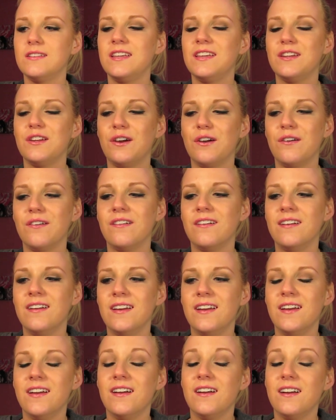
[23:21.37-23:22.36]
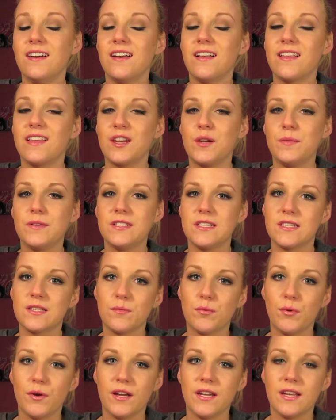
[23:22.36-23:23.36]
you know, a little bit
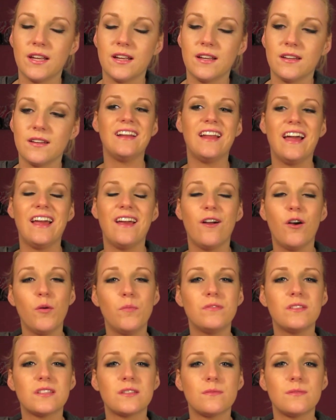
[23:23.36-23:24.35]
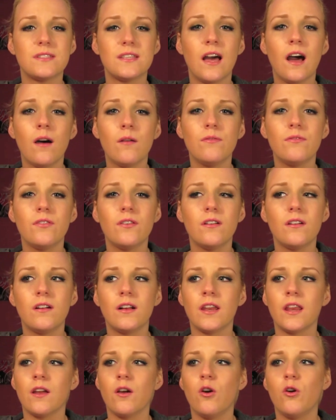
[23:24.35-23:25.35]
disappointed. I hope this was helpful,
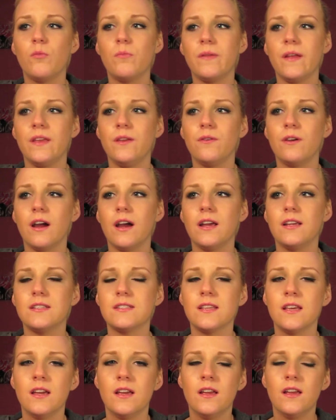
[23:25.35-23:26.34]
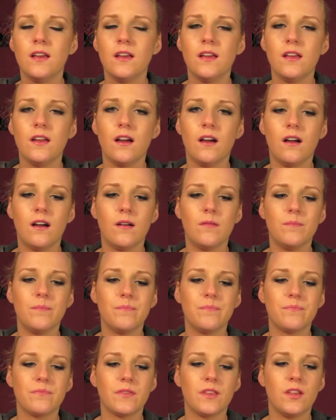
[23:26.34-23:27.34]
and I hope that you guys,
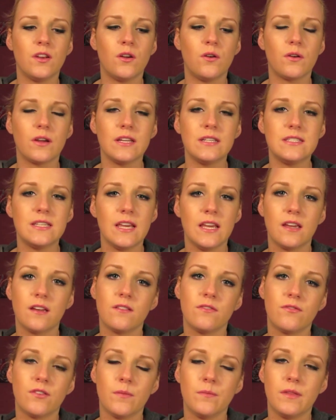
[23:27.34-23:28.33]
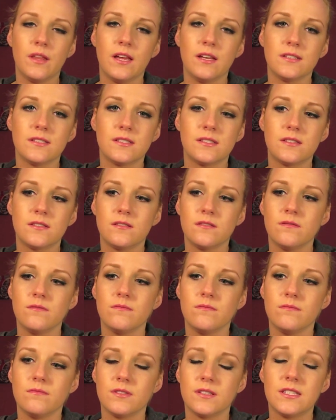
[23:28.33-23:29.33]
you know, can take
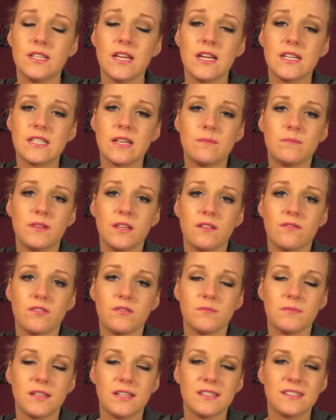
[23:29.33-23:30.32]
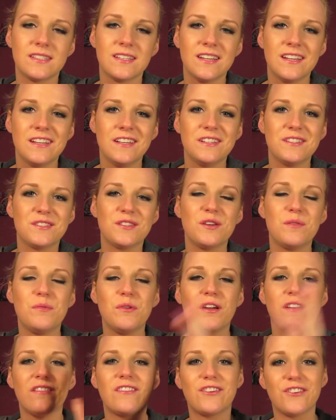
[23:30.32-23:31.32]
something from this. So I hope
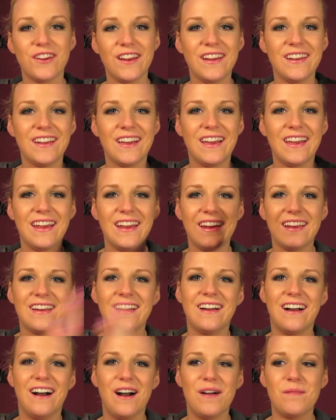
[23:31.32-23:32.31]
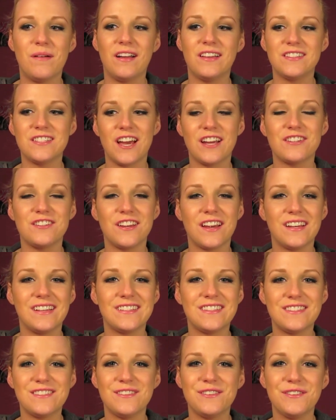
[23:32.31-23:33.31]
you have a great night. I'll talk to you
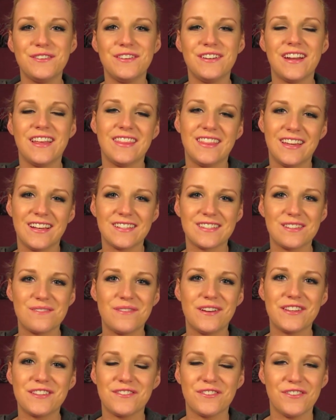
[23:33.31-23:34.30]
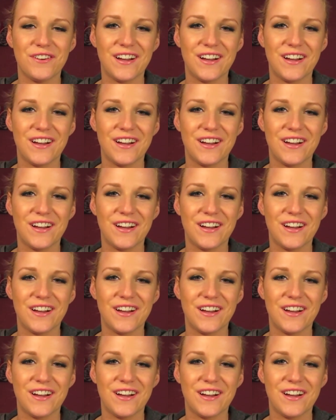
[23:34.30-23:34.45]
guys soon, and thanks so much for